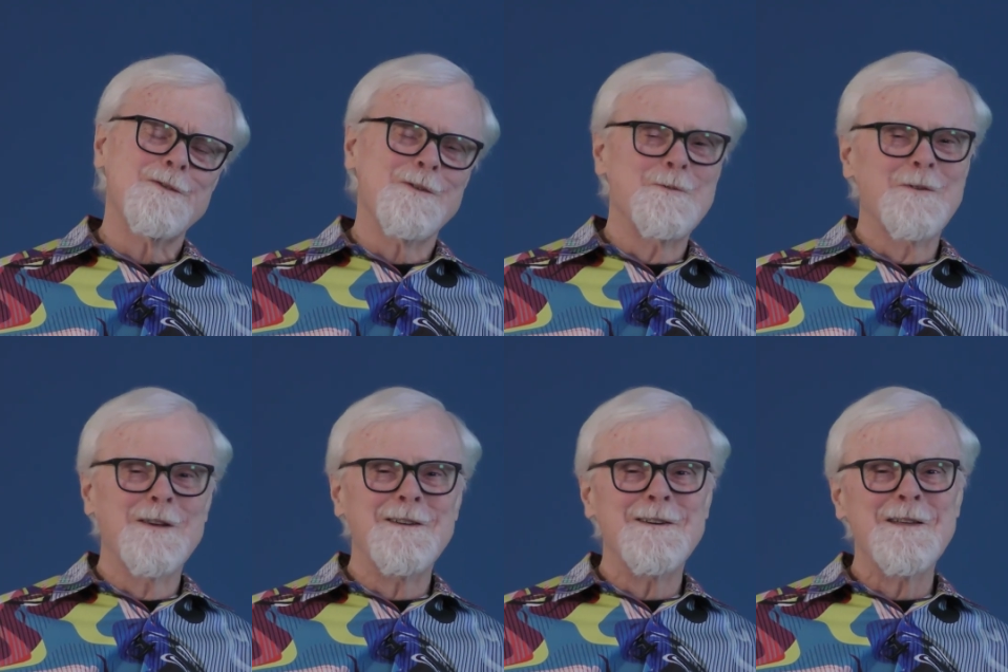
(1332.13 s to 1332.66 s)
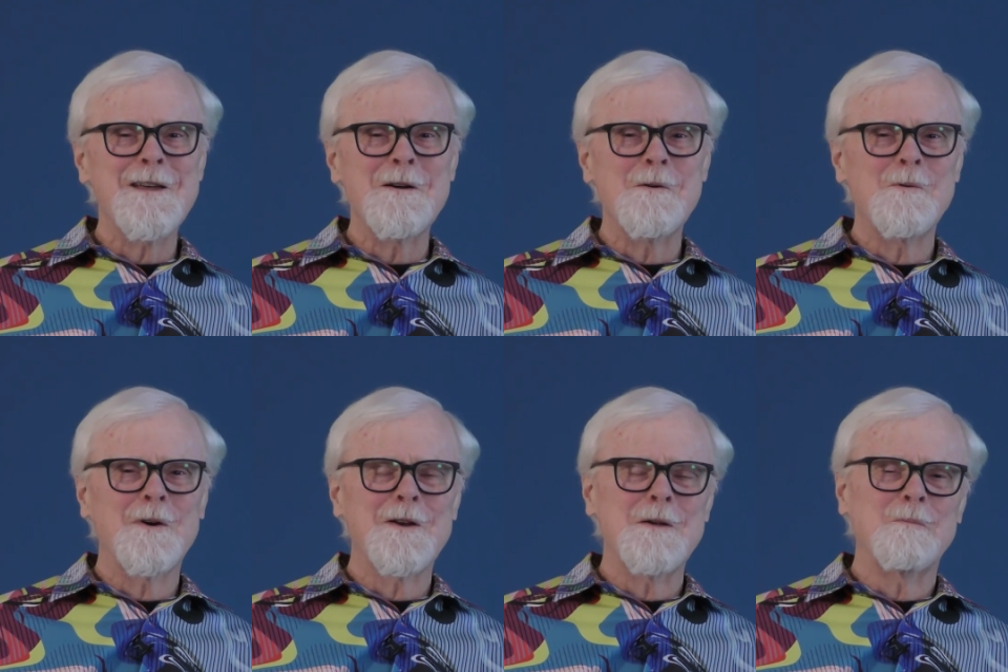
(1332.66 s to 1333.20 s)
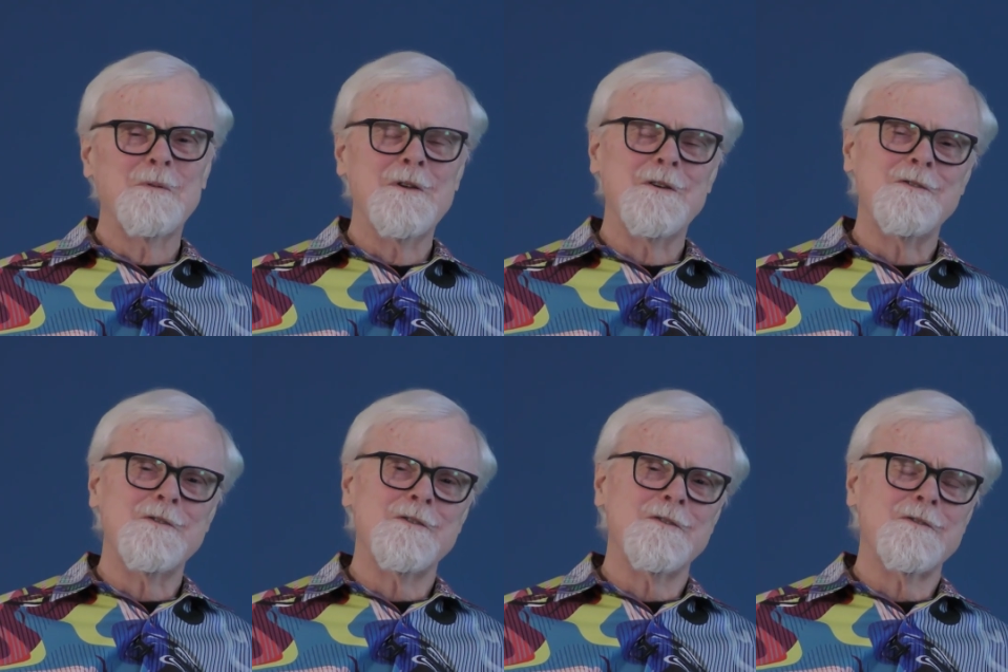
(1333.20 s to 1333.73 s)
And right now, what I
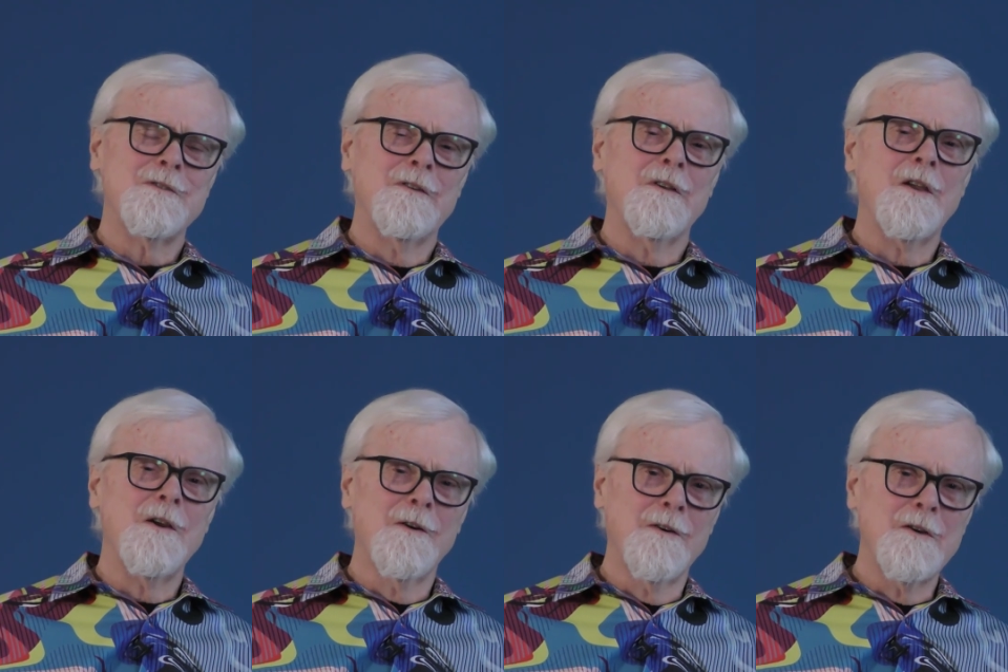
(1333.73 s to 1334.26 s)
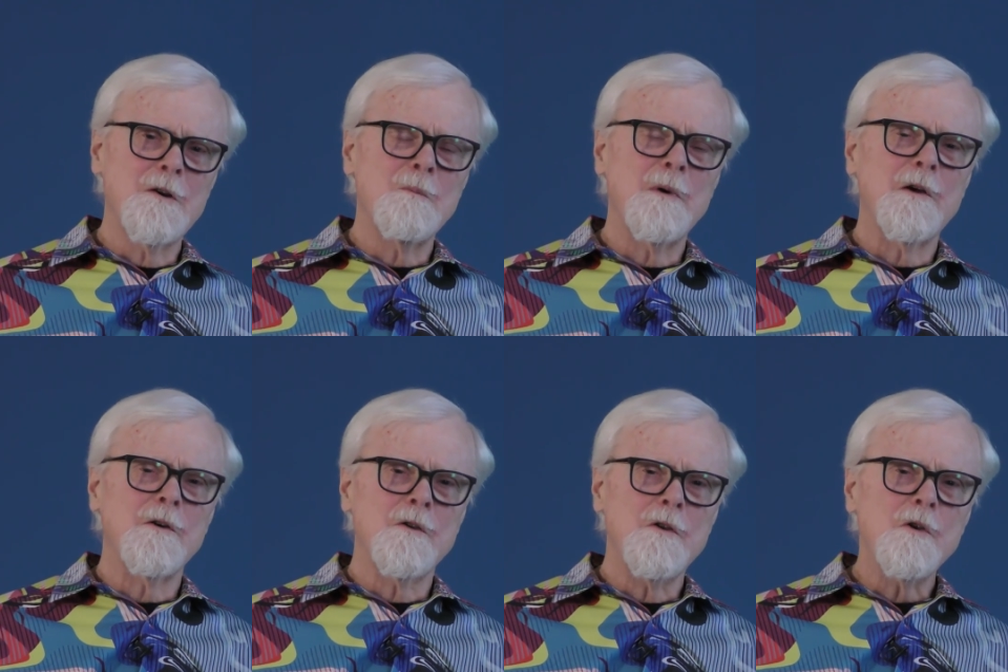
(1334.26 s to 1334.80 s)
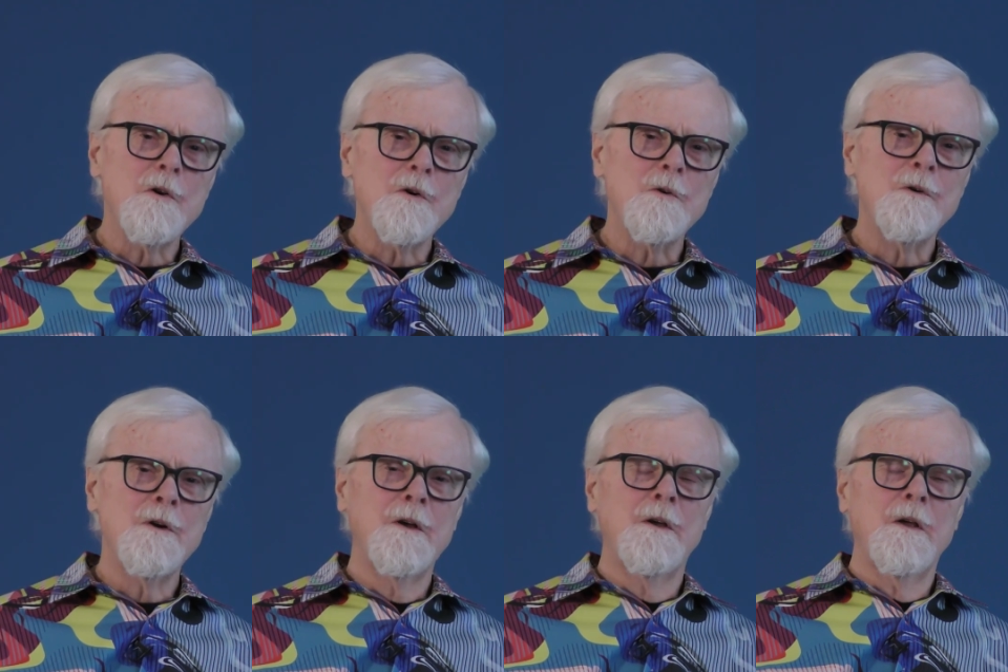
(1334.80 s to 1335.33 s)
preach is caring about
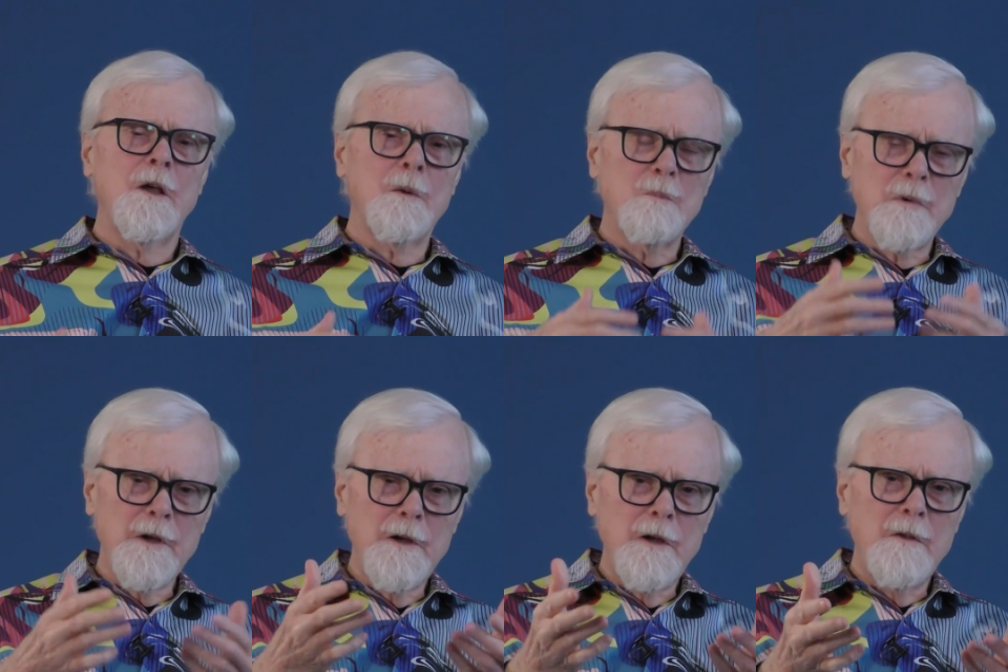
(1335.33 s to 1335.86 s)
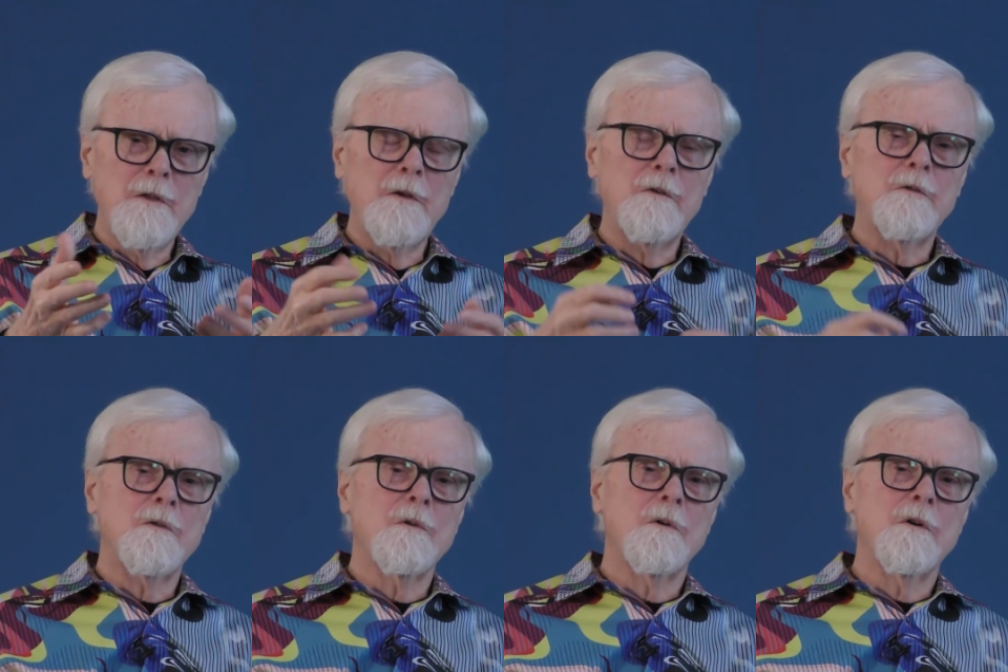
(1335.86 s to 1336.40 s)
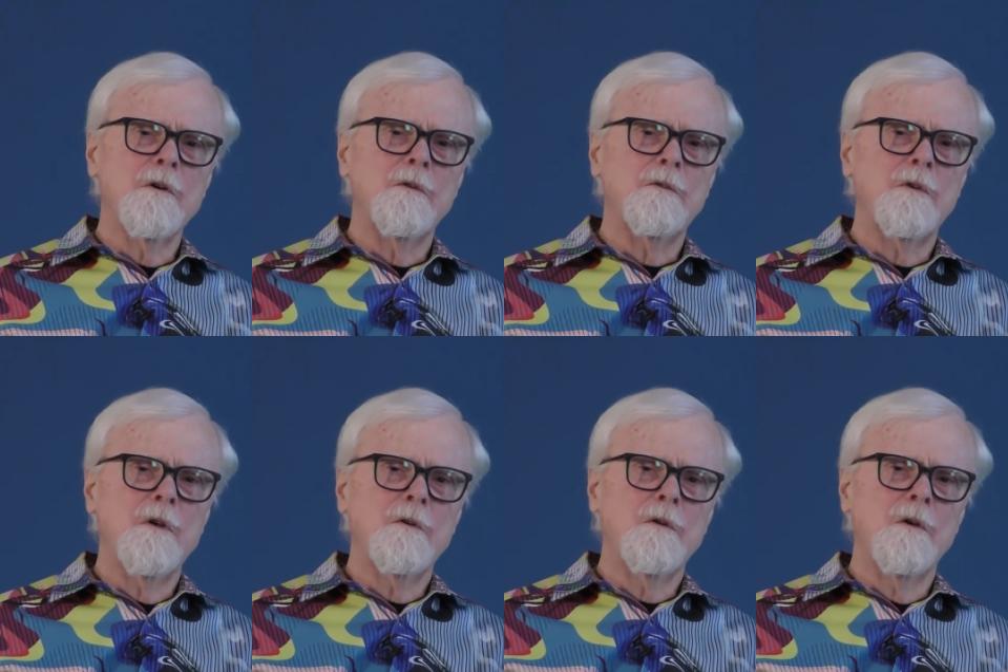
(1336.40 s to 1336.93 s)
you and bringing these stories
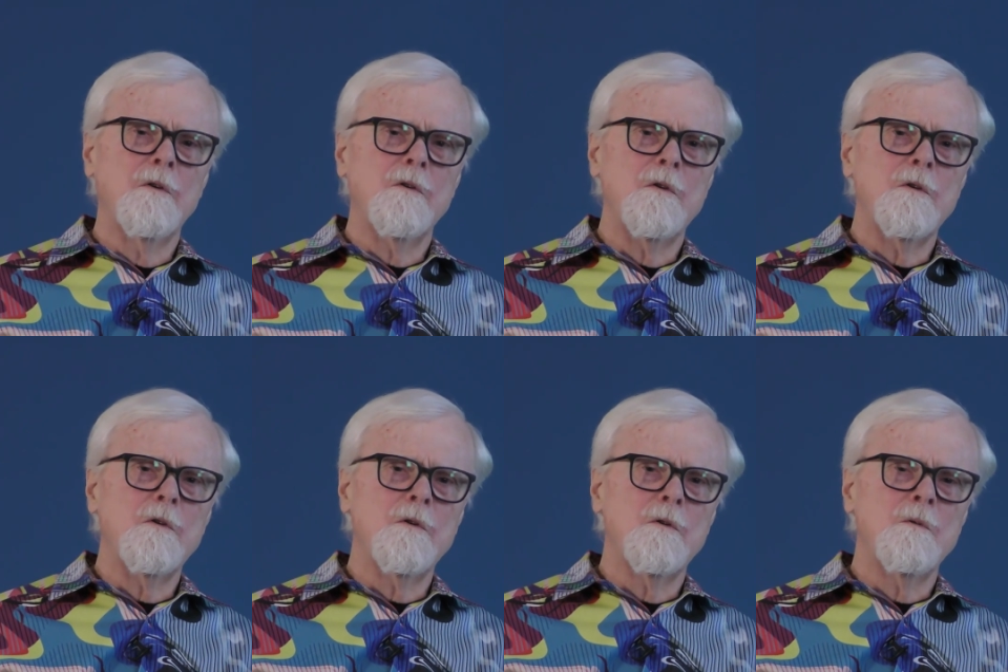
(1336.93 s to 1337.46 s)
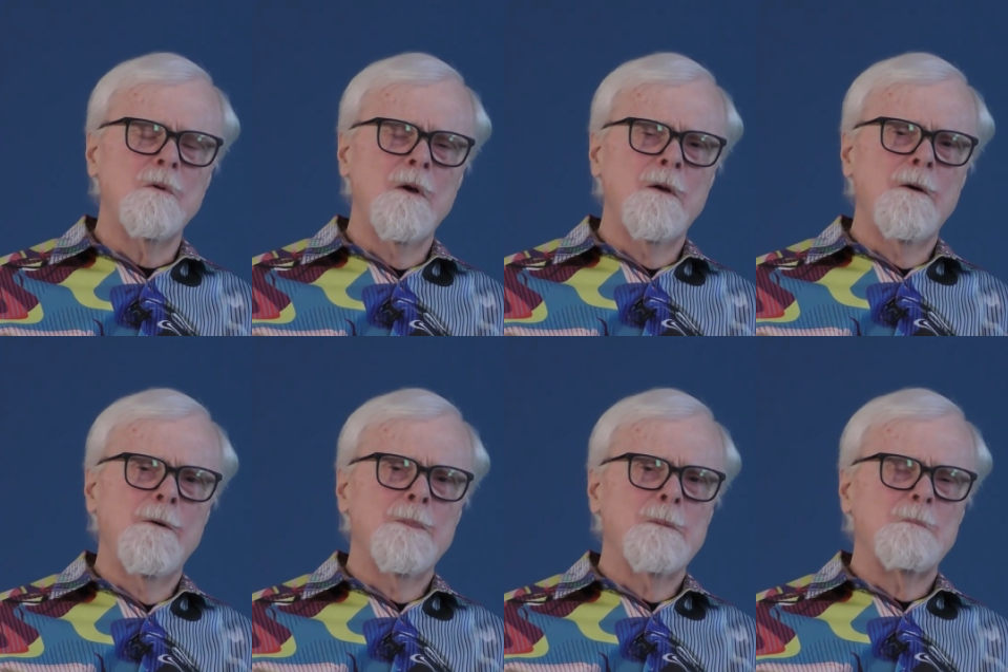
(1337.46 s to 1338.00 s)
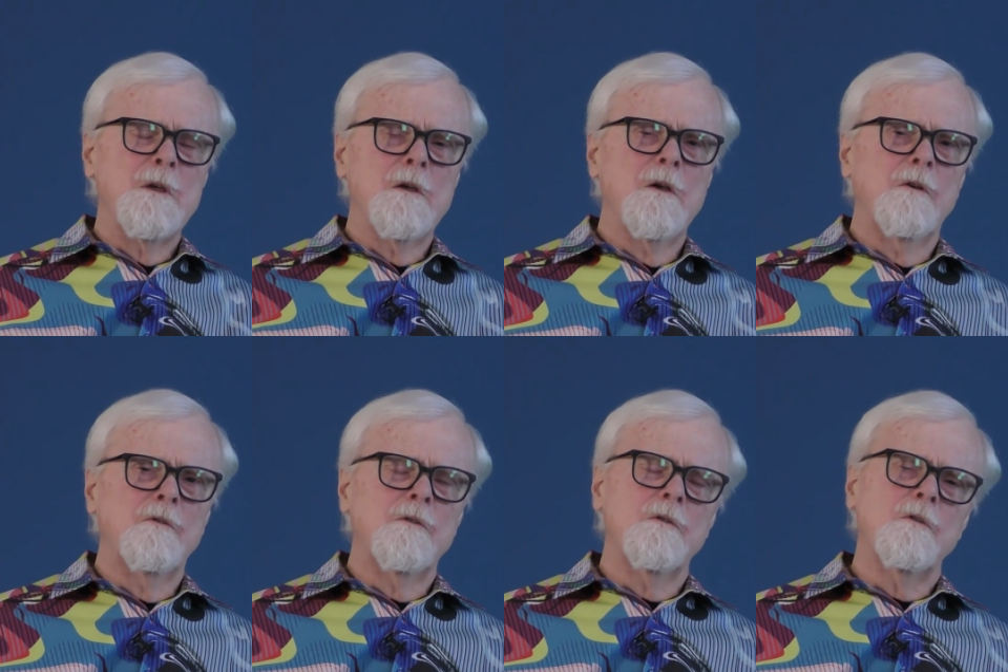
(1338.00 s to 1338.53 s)
to you,
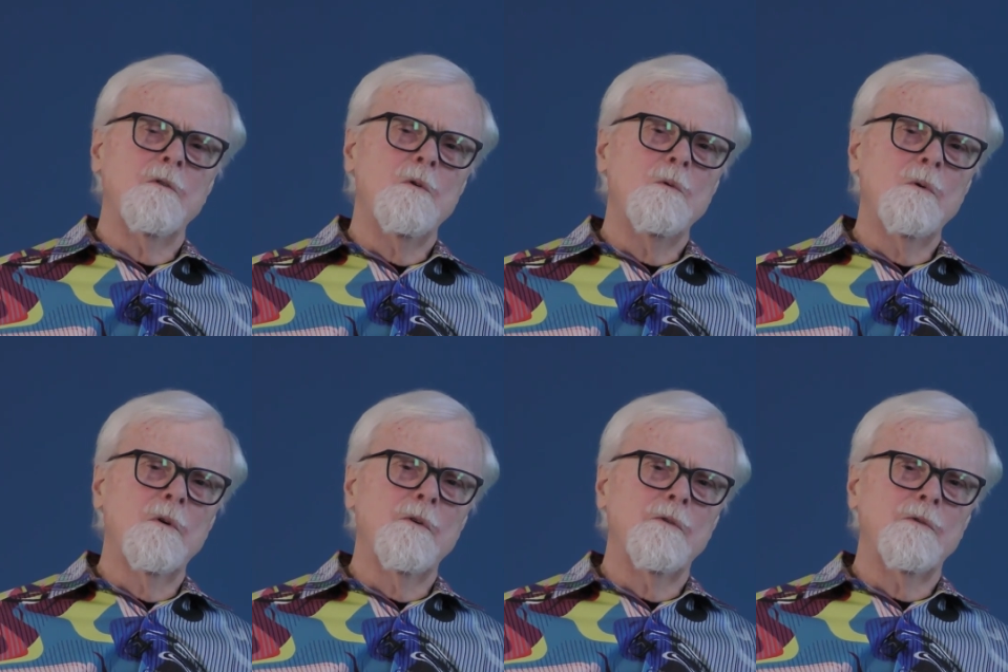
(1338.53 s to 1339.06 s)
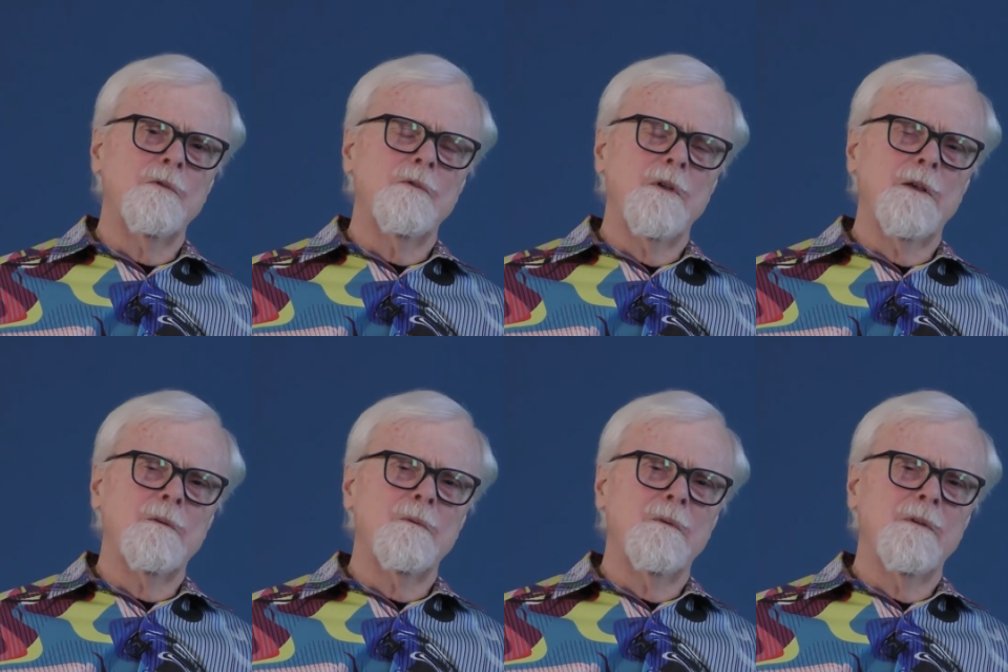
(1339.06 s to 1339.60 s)
because the tools that